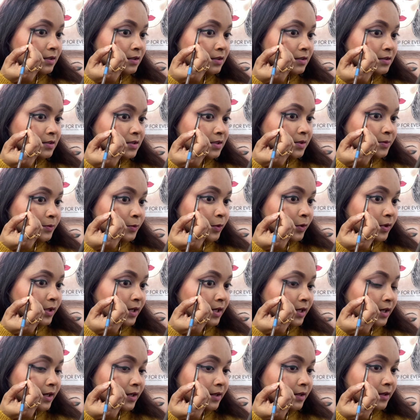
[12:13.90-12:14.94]
smoky
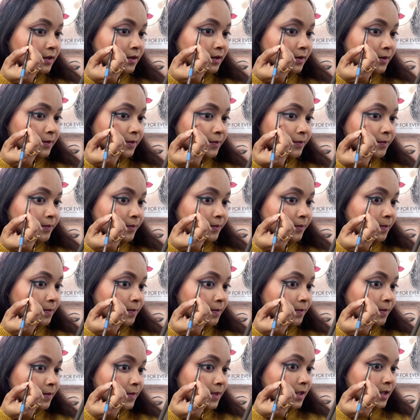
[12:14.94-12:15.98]
eye.
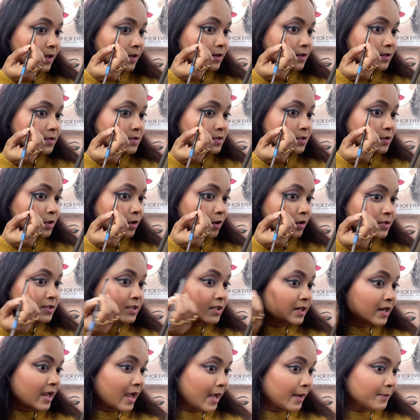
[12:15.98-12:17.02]
It is not an
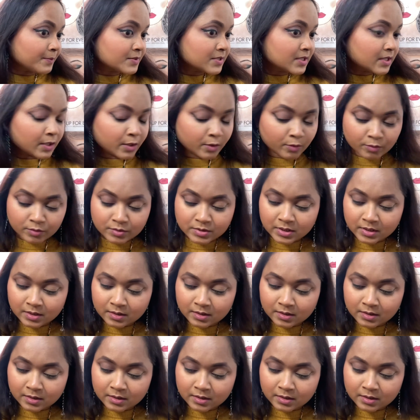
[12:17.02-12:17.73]
absolute